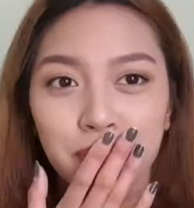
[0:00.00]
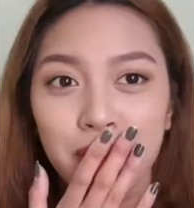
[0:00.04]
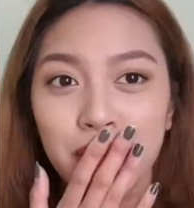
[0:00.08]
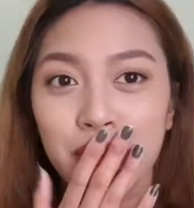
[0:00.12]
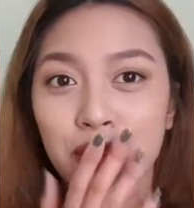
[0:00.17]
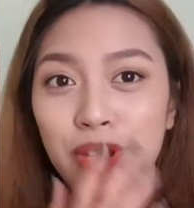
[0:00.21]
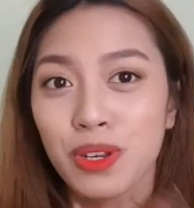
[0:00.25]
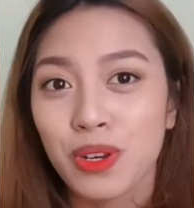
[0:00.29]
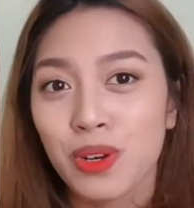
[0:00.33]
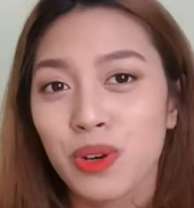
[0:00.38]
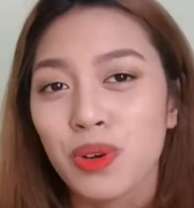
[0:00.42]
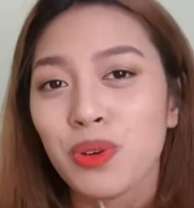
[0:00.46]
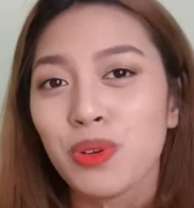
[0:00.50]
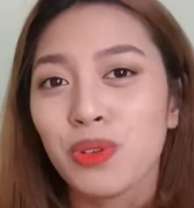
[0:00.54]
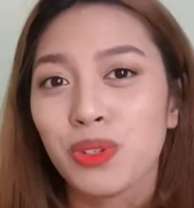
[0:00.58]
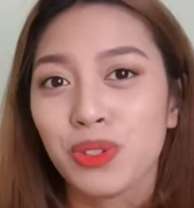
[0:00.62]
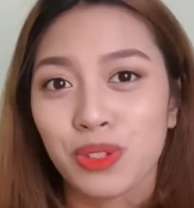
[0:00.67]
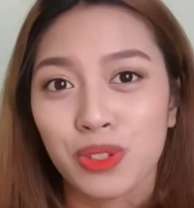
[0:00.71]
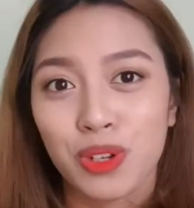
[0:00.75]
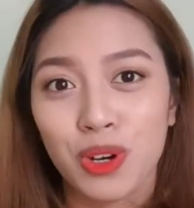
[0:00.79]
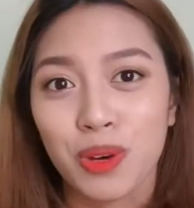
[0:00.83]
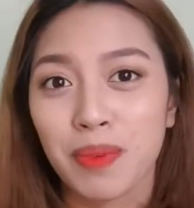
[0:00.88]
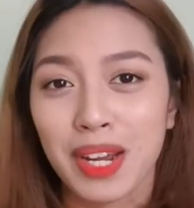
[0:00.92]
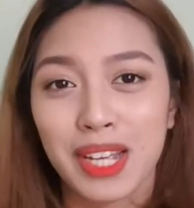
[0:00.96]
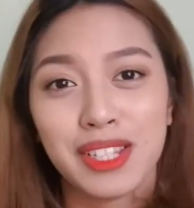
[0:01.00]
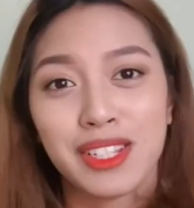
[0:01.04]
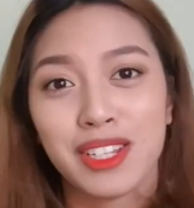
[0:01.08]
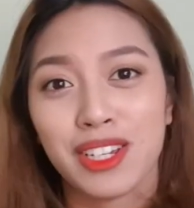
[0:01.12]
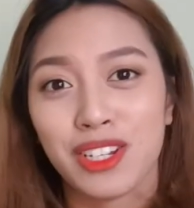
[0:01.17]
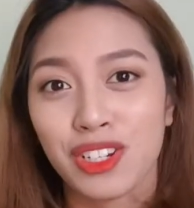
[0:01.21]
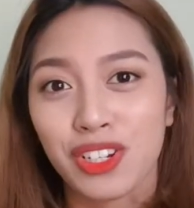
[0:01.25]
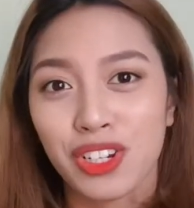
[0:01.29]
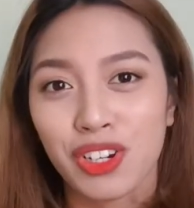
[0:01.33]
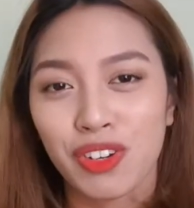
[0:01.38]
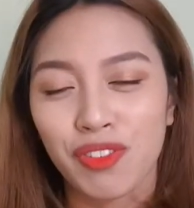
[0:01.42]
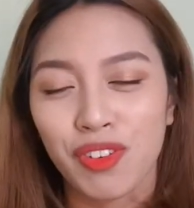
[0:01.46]
But you know who stole my
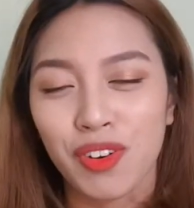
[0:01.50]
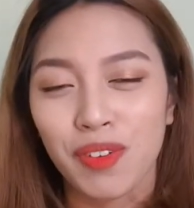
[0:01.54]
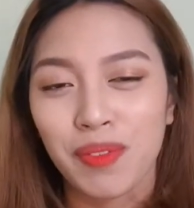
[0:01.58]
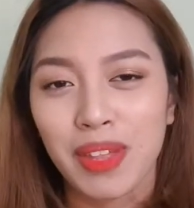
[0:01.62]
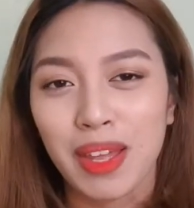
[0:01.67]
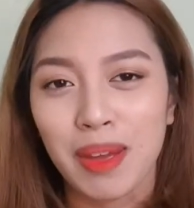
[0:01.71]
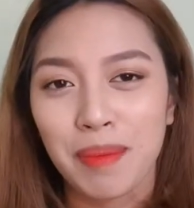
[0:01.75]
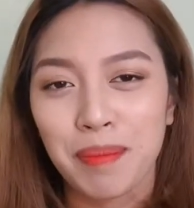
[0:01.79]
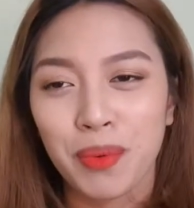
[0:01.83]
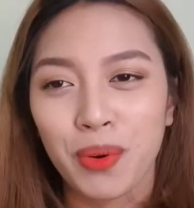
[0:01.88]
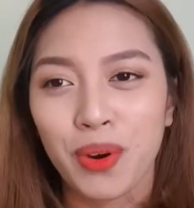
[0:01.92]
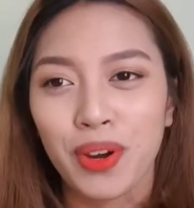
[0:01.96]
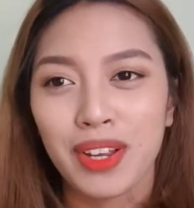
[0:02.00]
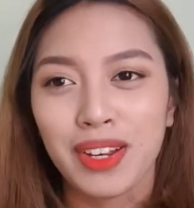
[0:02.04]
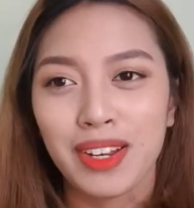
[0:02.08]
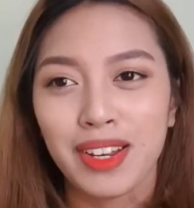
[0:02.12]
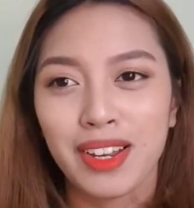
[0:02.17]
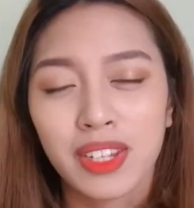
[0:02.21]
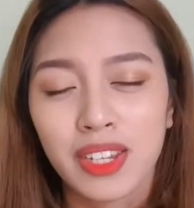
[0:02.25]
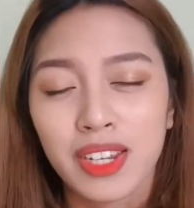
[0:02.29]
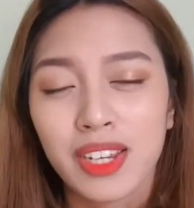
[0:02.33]
attention from that point?